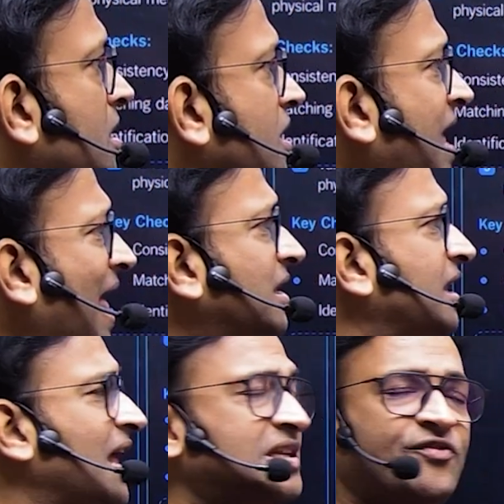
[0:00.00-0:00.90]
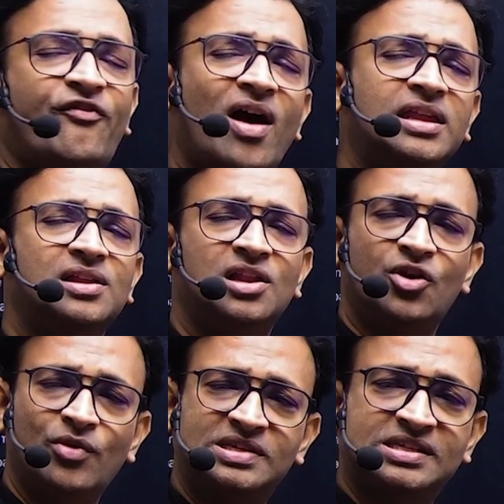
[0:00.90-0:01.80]
calculate final
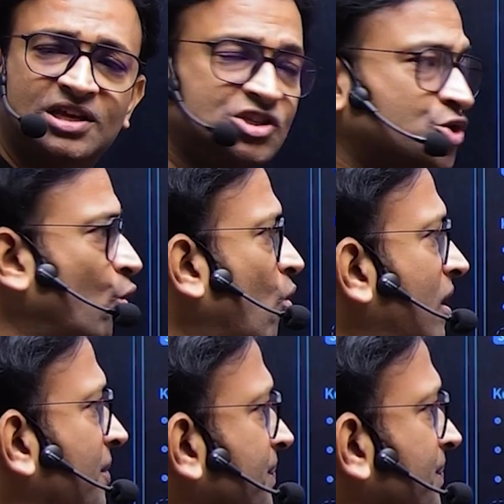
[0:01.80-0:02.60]
risk score,